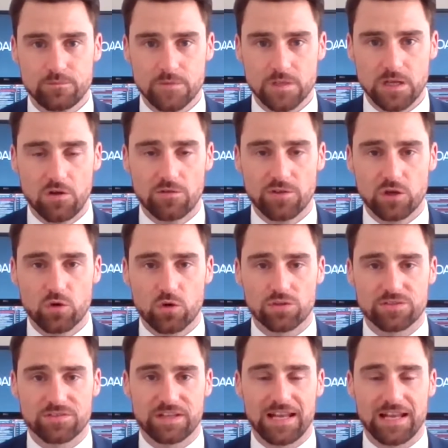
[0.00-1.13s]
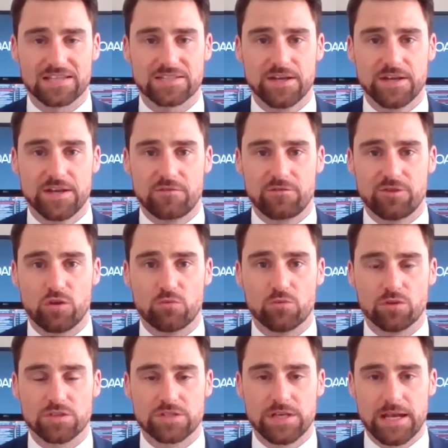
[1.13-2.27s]
over the course of the last few
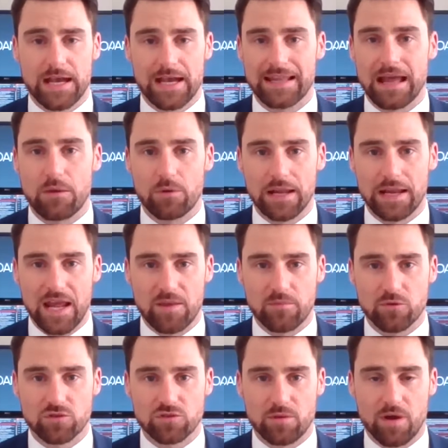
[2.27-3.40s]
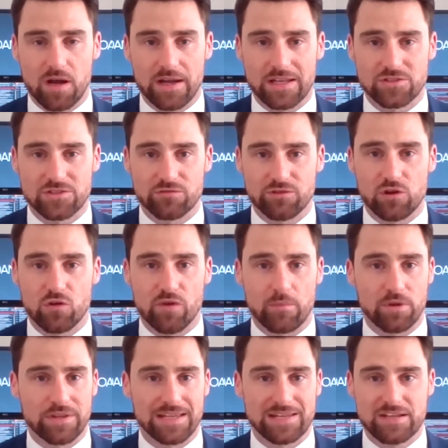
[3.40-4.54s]
months, and that will enable stock markets to recover.
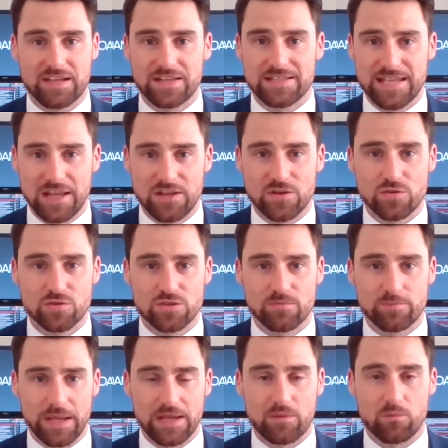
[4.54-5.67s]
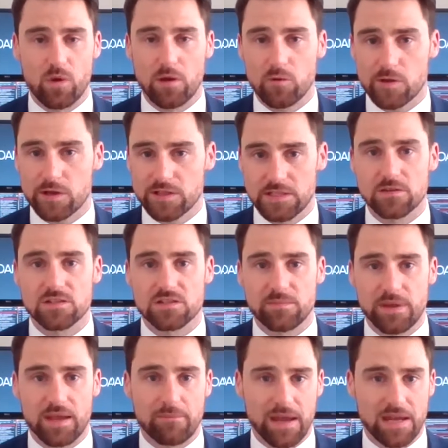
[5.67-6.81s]
But this continues to be and will continue to
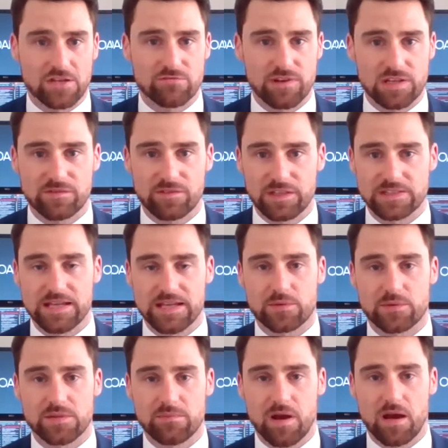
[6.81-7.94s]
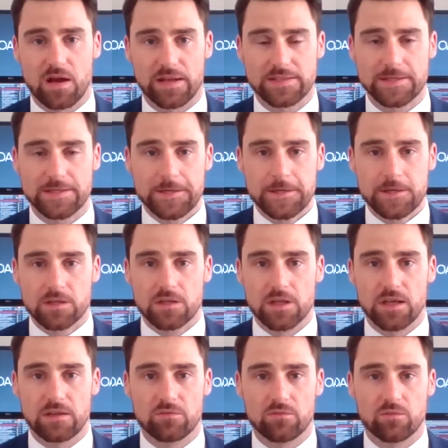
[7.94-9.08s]
be a major risk for these equity markets.
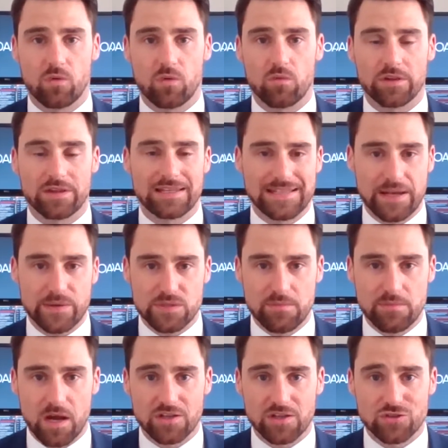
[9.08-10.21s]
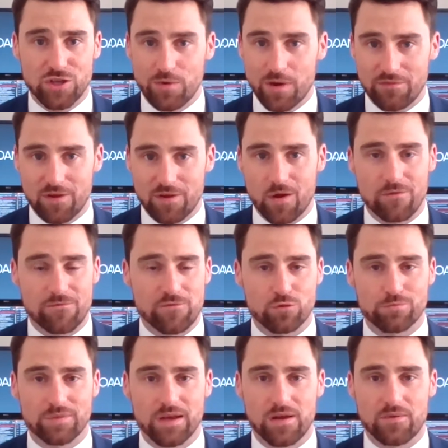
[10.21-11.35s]
What these equity markets do have going for
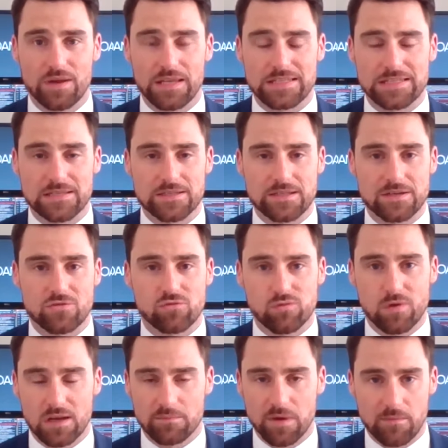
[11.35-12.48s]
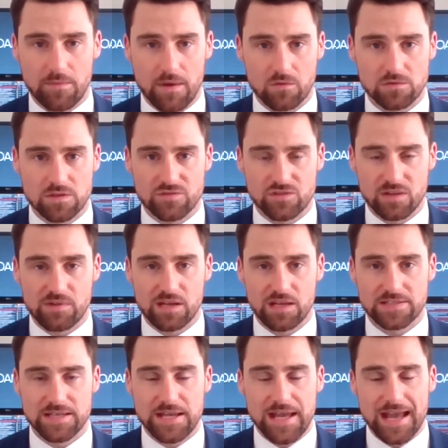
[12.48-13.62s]
them, though, is this incredible amount of
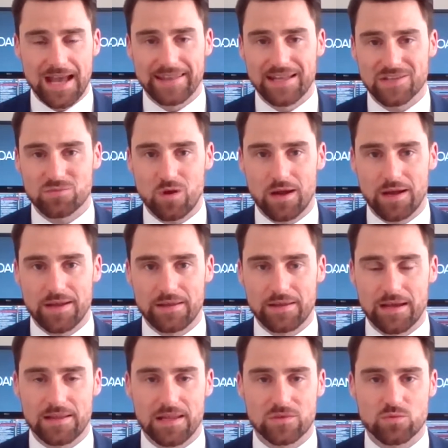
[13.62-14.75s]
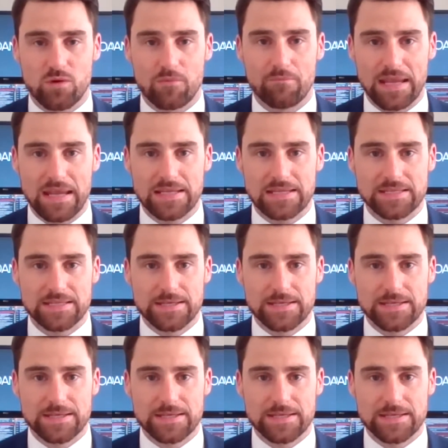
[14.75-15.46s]
stimulus, and that's why that's what makes